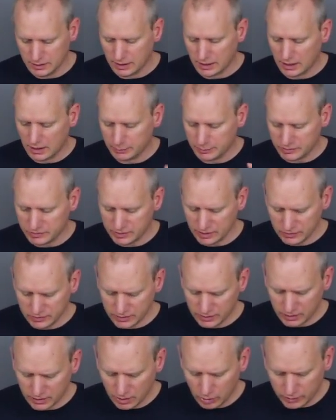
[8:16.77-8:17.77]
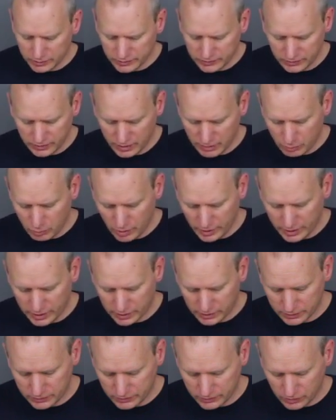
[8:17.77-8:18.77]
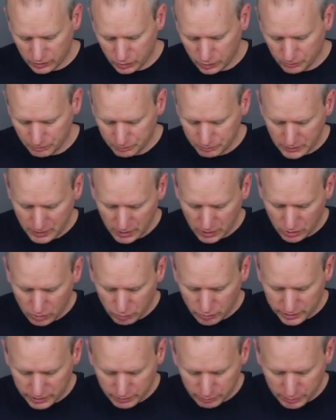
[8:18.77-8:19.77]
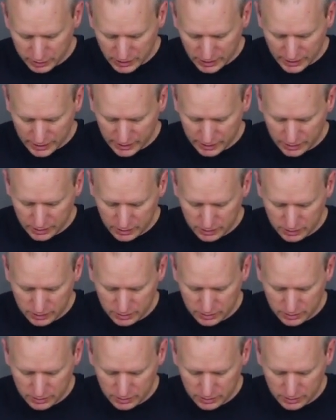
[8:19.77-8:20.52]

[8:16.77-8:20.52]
The stint's going to go on the same way. So we're going to apply